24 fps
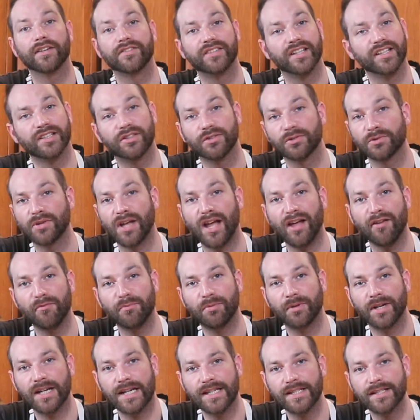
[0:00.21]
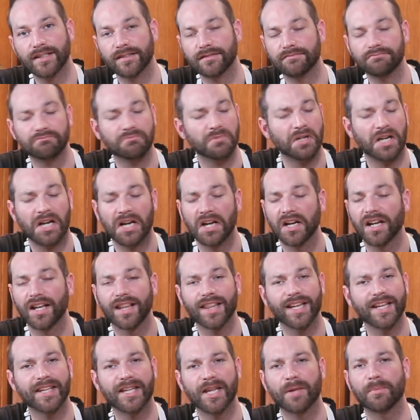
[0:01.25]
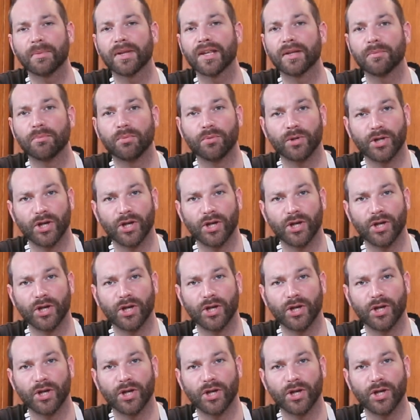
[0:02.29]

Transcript: If they don't have bread, let them eat